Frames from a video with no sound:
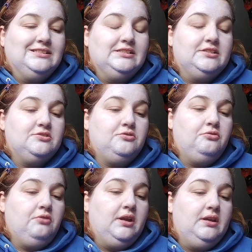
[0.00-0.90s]
it's
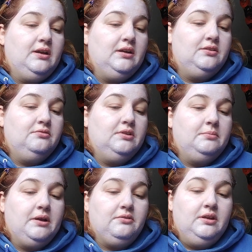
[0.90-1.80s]
great. I do need
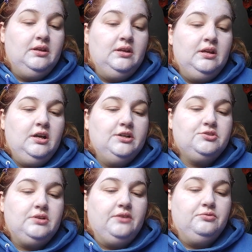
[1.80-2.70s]
a battery. I
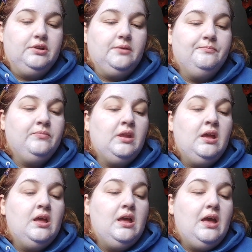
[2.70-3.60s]
should have one there.
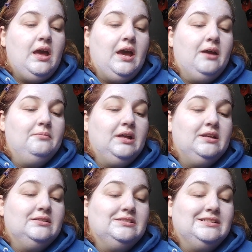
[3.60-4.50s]

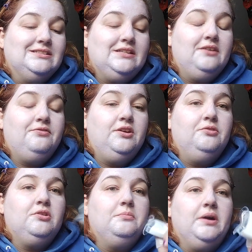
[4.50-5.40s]
That if
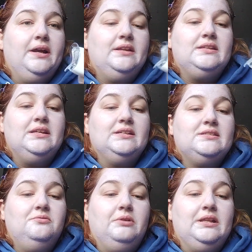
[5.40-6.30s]
you combined
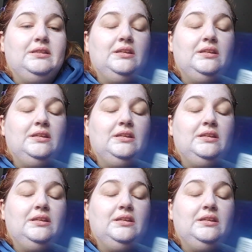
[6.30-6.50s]
this with